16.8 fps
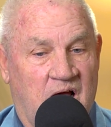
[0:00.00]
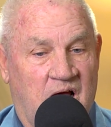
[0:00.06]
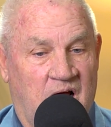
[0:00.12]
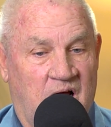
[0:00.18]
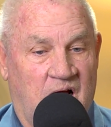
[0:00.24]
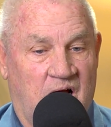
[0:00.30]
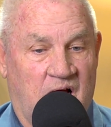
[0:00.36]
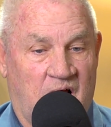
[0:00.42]

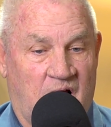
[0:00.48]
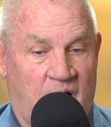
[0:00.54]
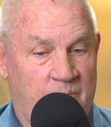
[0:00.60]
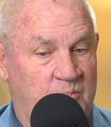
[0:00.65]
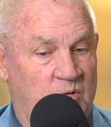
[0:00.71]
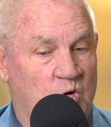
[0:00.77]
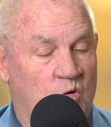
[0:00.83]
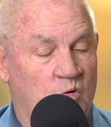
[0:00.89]
uh,
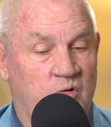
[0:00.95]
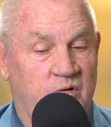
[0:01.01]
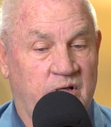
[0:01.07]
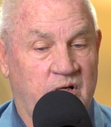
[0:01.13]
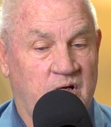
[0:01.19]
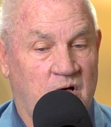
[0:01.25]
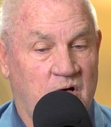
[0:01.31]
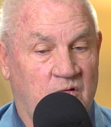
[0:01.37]
I'm
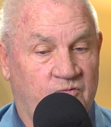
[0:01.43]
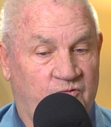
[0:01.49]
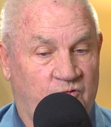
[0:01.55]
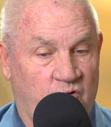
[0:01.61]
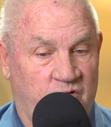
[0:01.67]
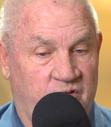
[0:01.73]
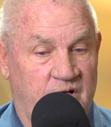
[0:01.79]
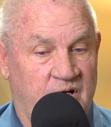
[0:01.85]
going there
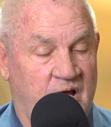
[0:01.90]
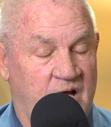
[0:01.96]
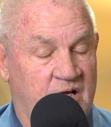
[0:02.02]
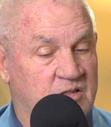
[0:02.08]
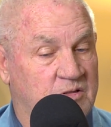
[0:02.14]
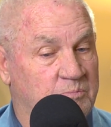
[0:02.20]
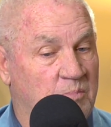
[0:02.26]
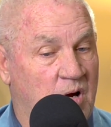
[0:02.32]
for the
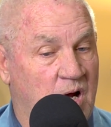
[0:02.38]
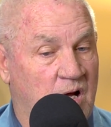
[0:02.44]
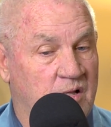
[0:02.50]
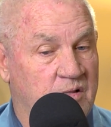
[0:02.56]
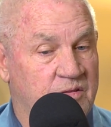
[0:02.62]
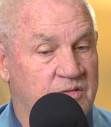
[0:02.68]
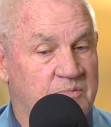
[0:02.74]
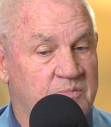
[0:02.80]
next
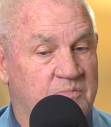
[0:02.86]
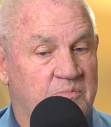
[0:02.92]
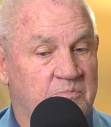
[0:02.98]
month.